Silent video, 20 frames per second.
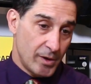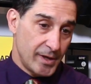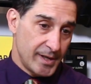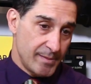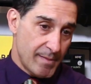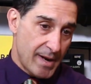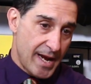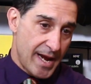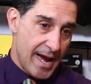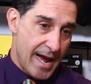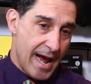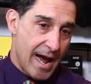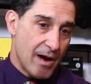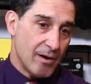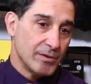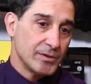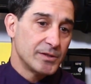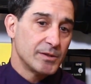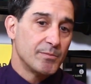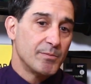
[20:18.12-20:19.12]
it in my
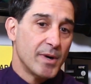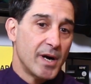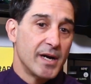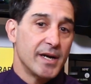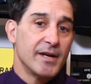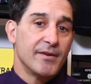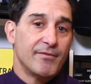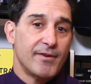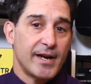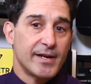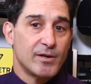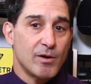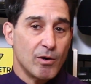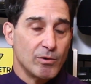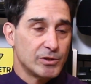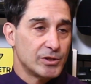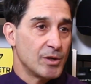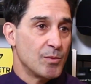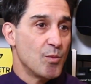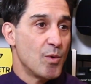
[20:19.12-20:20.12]
house, but if I go
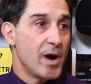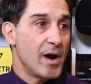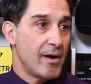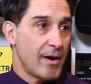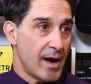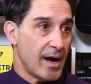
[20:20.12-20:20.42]
somewhere,